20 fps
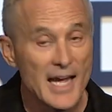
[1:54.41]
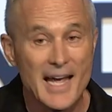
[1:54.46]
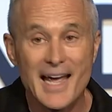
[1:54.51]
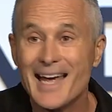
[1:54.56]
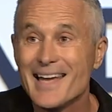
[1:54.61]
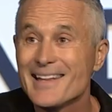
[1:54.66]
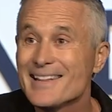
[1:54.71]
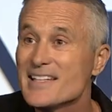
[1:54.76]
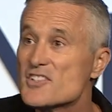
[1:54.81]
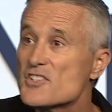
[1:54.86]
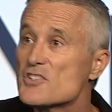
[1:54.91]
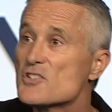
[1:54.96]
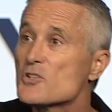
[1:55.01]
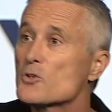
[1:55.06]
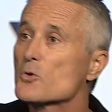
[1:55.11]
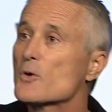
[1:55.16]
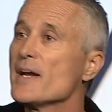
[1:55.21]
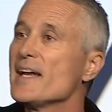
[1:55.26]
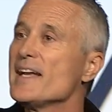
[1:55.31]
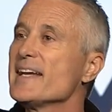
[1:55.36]
And this is
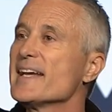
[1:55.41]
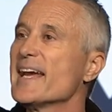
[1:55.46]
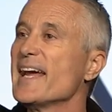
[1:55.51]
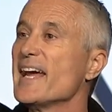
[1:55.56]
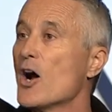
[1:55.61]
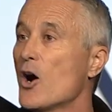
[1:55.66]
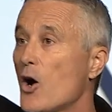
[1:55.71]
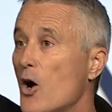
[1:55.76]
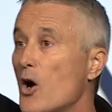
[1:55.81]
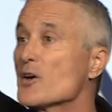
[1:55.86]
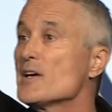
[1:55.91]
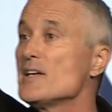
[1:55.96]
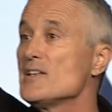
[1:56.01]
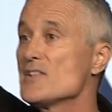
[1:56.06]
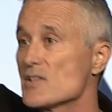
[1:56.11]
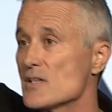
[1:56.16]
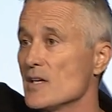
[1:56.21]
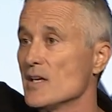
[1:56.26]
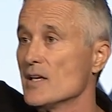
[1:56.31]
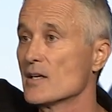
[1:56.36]
creating a hockey
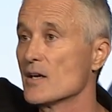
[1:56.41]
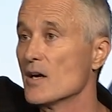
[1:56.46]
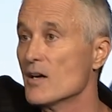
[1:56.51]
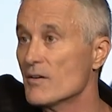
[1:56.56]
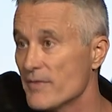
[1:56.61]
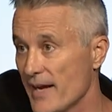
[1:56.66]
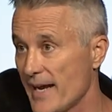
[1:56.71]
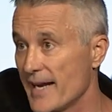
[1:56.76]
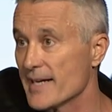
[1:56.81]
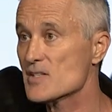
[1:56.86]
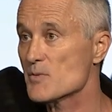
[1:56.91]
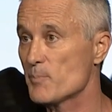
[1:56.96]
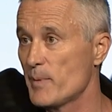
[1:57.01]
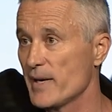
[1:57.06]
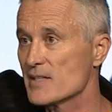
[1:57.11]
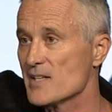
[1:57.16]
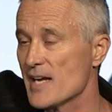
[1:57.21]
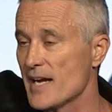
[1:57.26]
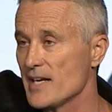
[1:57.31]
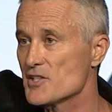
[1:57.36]
stick of
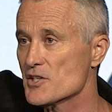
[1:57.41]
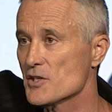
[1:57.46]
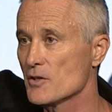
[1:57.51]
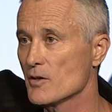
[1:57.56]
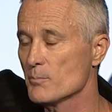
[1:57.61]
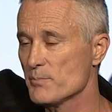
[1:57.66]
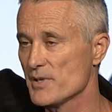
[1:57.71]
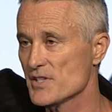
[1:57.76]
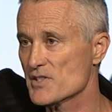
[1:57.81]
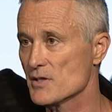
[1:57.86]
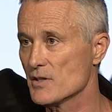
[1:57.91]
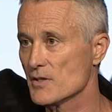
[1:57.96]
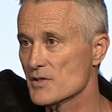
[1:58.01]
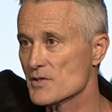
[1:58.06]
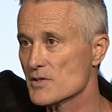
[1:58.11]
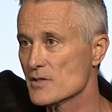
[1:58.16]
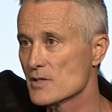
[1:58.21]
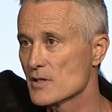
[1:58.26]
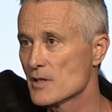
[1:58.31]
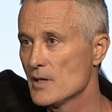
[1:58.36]
expectation on business.